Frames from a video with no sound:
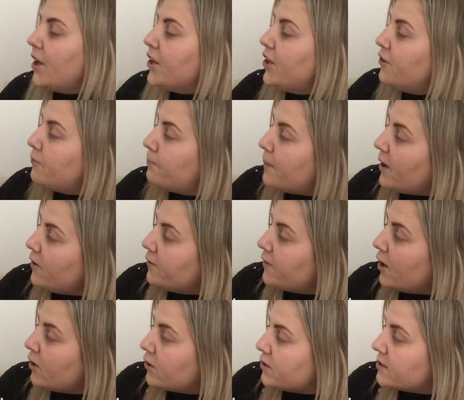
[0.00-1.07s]
You've both
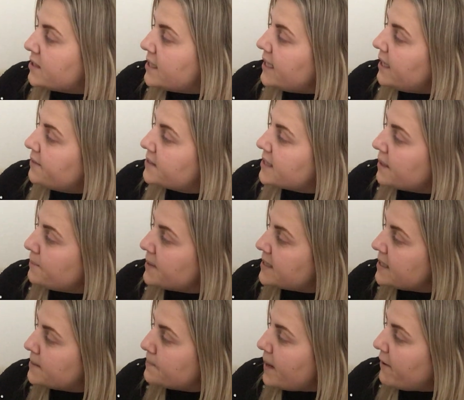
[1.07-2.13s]
got good teeth, said
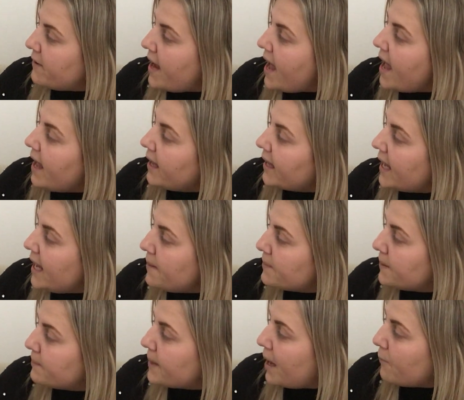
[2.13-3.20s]
Mrs. Berry. Keep
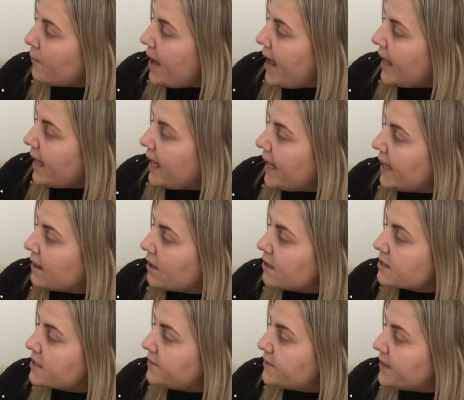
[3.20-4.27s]
them that way, eat
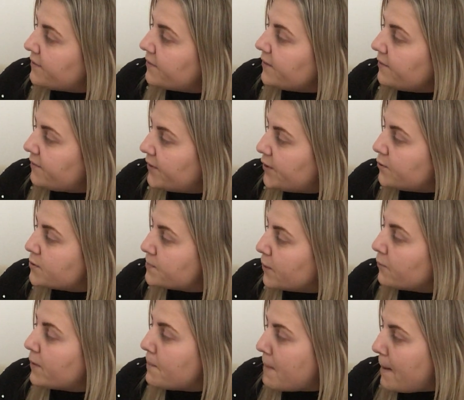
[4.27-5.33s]
lots of different foods,
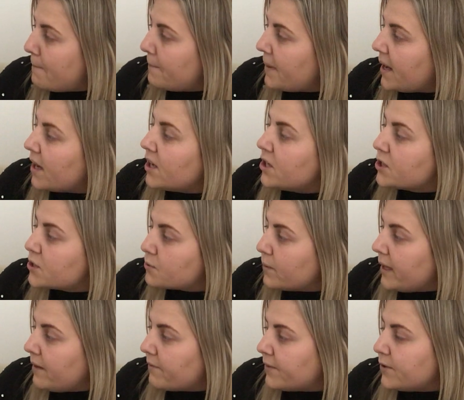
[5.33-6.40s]
but remember,
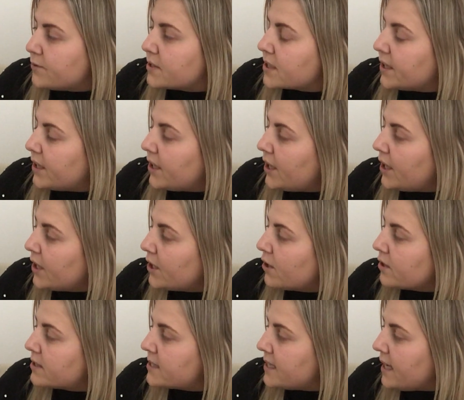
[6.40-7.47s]
sweet foods can hurt
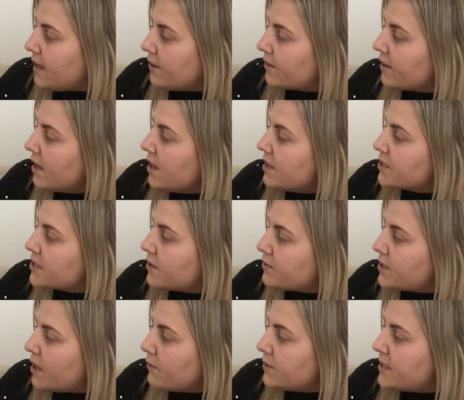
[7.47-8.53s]
your teeth, so
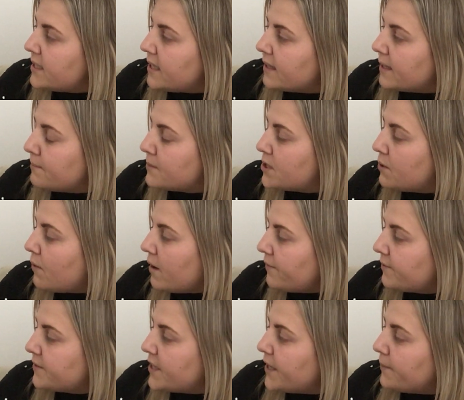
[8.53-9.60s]
don't eat them too
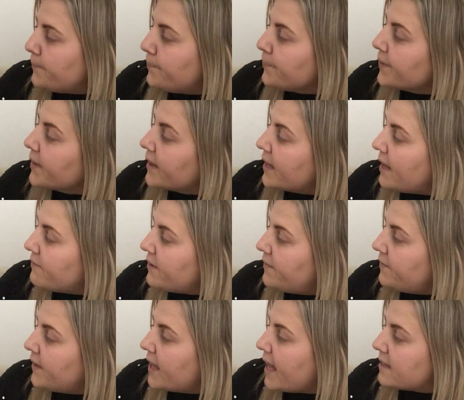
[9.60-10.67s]
often. Never
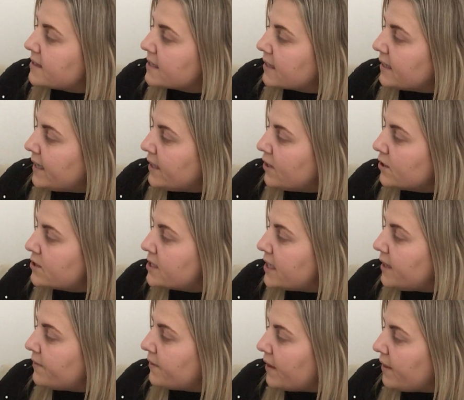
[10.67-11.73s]
forget to clean your
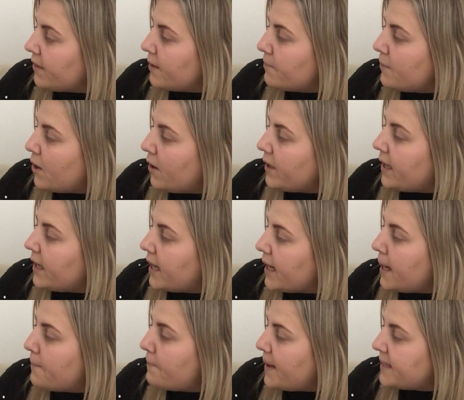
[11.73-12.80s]
teeth in the morning and
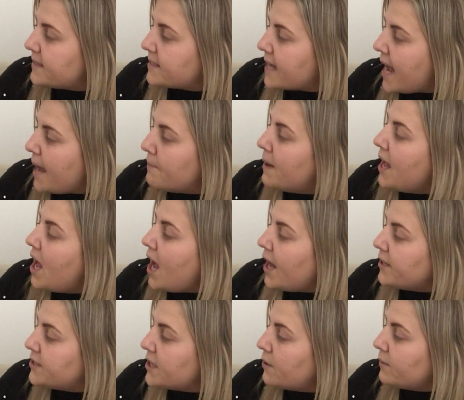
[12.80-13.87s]
at bedtime,
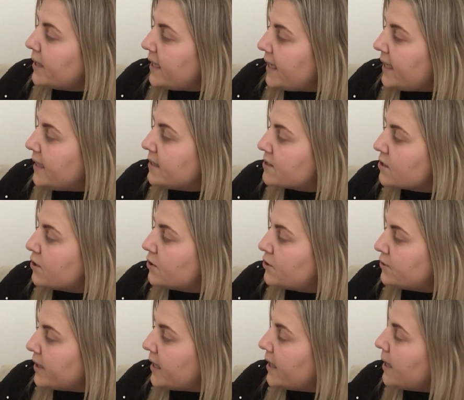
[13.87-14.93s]
and don't eat or
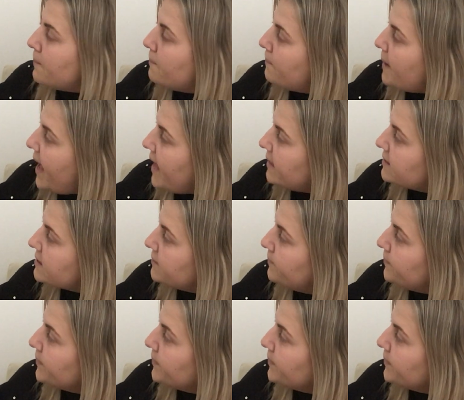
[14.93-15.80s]
drink in bed.